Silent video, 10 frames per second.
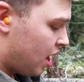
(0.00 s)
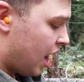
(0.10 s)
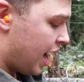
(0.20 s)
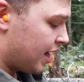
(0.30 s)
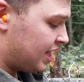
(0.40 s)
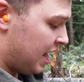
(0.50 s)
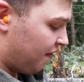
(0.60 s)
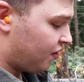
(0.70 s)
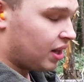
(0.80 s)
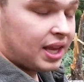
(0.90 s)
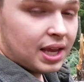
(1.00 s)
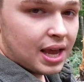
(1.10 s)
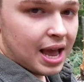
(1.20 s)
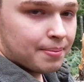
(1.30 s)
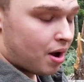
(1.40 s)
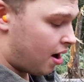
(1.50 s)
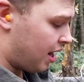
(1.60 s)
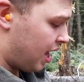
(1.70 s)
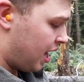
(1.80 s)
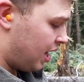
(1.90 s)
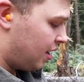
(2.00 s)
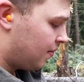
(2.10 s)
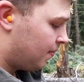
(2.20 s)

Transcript: I definitely am not a